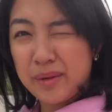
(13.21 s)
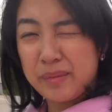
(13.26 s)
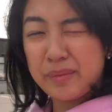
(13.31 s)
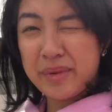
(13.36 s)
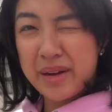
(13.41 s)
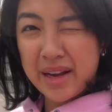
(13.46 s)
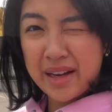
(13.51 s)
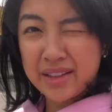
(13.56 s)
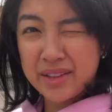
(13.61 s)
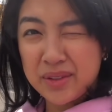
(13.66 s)

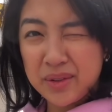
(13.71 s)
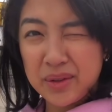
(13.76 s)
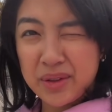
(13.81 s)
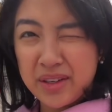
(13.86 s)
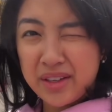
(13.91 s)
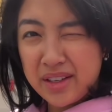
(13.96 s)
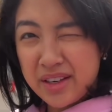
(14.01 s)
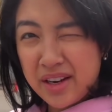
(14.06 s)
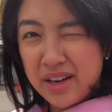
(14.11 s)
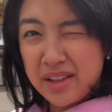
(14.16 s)
welcome back to
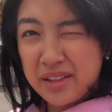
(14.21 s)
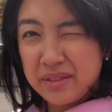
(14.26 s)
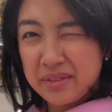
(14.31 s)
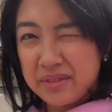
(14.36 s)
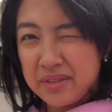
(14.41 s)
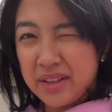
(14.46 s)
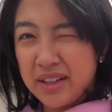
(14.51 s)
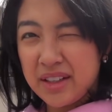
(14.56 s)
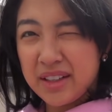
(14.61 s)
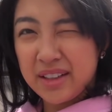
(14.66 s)
another
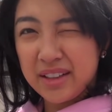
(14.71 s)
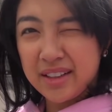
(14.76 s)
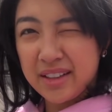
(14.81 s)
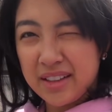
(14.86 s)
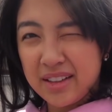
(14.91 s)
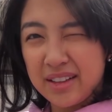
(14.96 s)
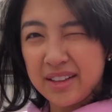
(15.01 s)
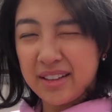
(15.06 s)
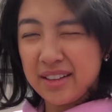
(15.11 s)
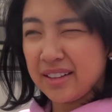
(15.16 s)

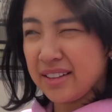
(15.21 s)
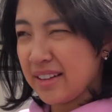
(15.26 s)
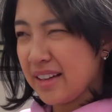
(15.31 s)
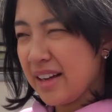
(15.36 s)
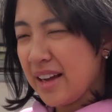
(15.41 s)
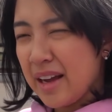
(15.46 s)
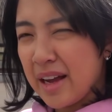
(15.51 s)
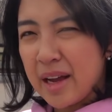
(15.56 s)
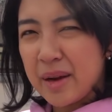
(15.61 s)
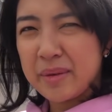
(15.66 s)
vlog.
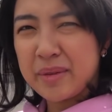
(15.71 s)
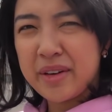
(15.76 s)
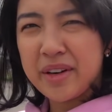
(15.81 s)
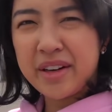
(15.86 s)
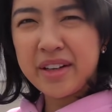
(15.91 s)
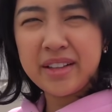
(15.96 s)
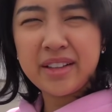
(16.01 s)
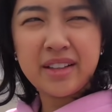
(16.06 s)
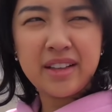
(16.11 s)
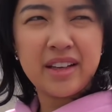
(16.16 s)
I'm
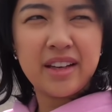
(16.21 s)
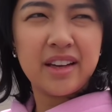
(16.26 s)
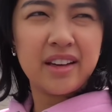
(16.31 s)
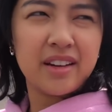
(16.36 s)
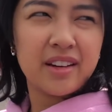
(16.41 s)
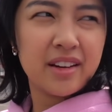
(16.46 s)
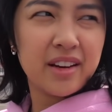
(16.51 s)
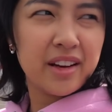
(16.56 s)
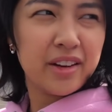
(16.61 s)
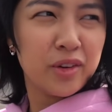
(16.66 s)
currently
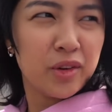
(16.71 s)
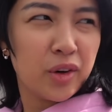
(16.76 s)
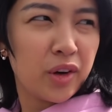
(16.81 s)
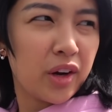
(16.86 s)
here in